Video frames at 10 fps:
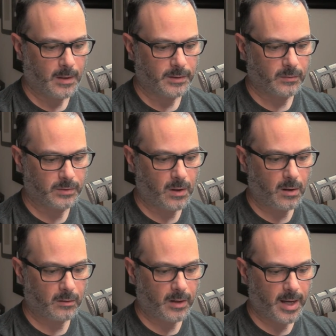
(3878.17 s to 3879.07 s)
so
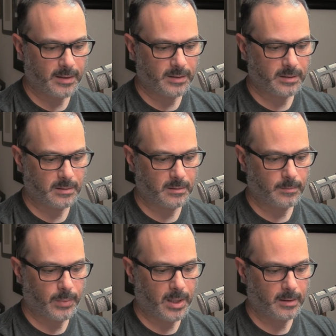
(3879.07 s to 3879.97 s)
tall grass,
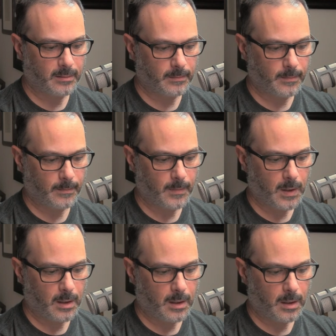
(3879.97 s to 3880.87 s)
but
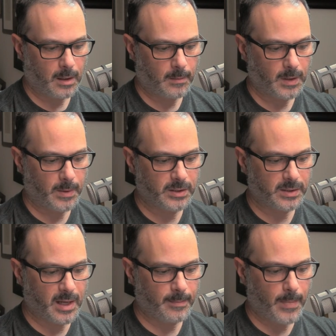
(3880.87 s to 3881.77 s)
um, let me just
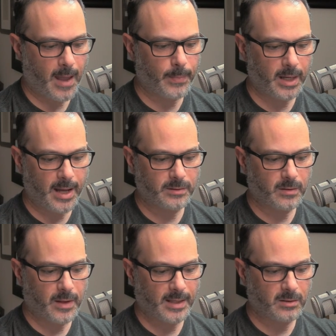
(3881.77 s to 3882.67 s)
kind of map it out.
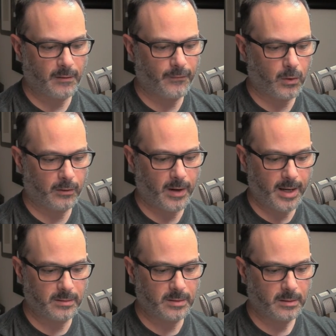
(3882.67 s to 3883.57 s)
So that's our
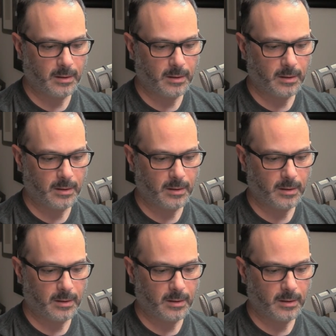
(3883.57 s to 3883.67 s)
foreground.